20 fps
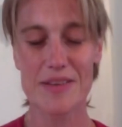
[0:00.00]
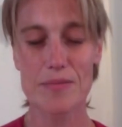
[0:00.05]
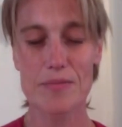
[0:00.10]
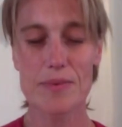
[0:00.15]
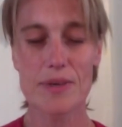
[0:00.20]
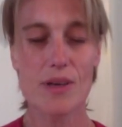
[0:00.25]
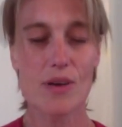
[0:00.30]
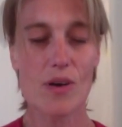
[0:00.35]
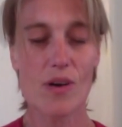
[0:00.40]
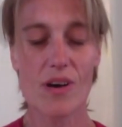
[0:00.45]

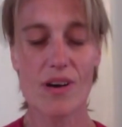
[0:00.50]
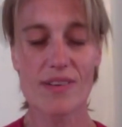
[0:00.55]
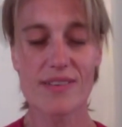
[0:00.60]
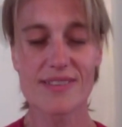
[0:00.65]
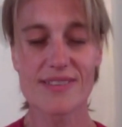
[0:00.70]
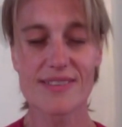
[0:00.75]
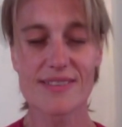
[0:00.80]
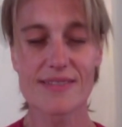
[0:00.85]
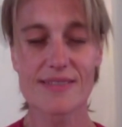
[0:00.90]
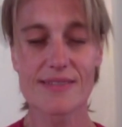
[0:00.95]

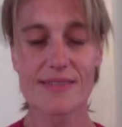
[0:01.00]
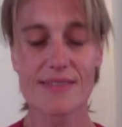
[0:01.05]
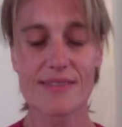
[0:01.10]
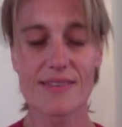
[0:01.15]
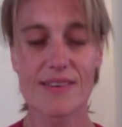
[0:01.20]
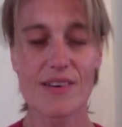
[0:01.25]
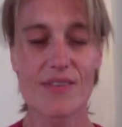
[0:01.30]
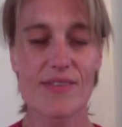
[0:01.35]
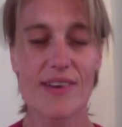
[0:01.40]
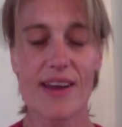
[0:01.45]
because
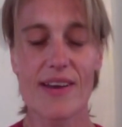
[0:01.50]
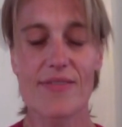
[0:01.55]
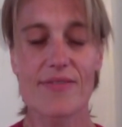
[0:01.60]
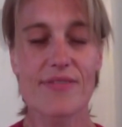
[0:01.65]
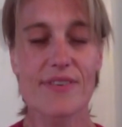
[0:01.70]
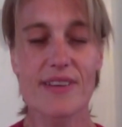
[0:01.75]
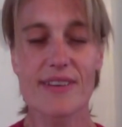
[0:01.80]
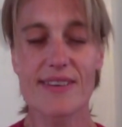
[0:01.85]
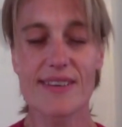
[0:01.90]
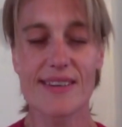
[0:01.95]
of
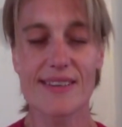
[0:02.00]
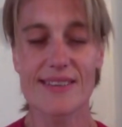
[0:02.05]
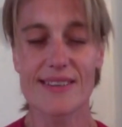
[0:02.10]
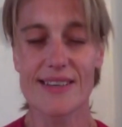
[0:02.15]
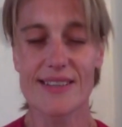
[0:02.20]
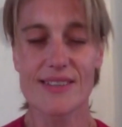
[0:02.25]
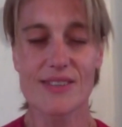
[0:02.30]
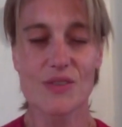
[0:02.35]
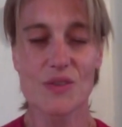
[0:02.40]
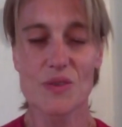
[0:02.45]
everything
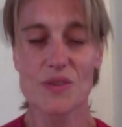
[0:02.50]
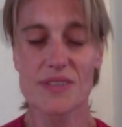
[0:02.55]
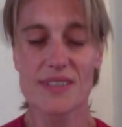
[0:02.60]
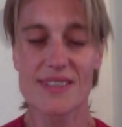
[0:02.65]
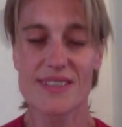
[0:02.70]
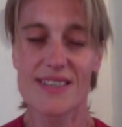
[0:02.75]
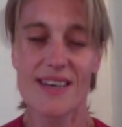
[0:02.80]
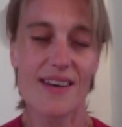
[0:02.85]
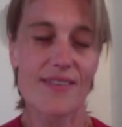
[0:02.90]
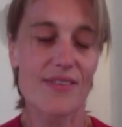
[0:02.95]
that Source
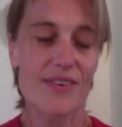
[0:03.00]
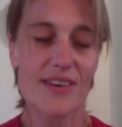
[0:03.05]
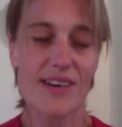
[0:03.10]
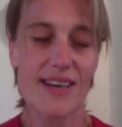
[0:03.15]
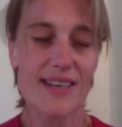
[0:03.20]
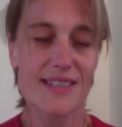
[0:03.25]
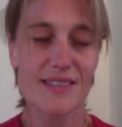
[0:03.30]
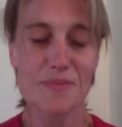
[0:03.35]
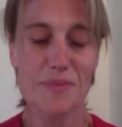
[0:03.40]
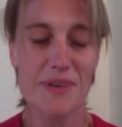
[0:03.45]
had ever
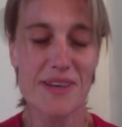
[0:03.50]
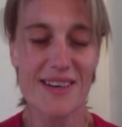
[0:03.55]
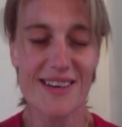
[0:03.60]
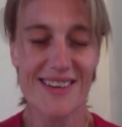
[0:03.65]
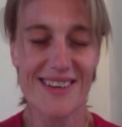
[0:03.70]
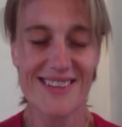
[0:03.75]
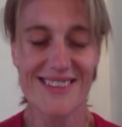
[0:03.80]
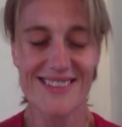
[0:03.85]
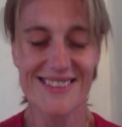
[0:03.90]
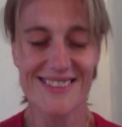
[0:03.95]

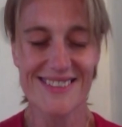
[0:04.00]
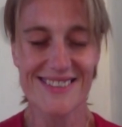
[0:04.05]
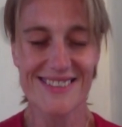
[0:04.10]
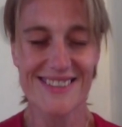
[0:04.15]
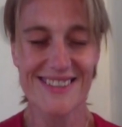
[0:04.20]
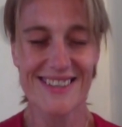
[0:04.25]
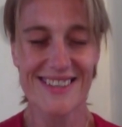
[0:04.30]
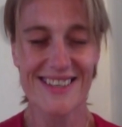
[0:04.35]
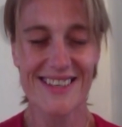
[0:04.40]
experienced.